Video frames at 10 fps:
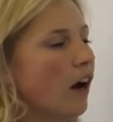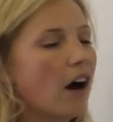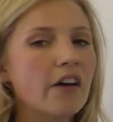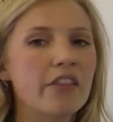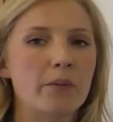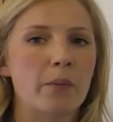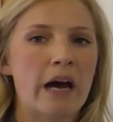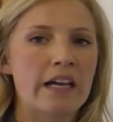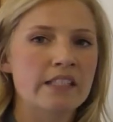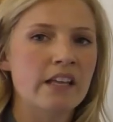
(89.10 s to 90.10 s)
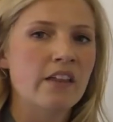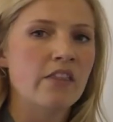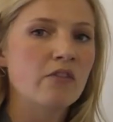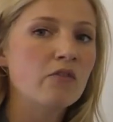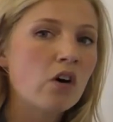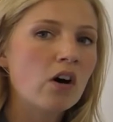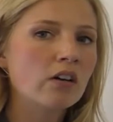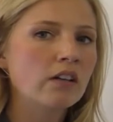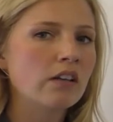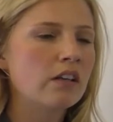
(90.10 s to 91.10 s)
Otherwise, the
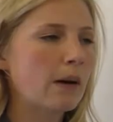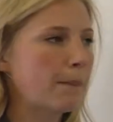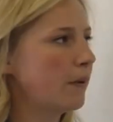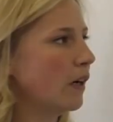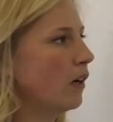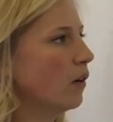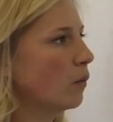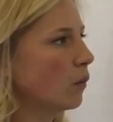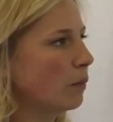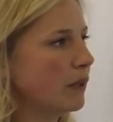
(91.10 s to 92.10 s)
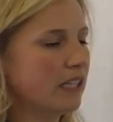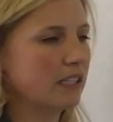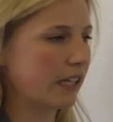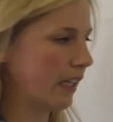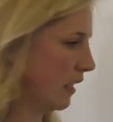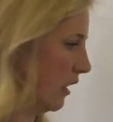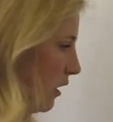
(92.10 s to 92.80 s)
wrong number will be indicated.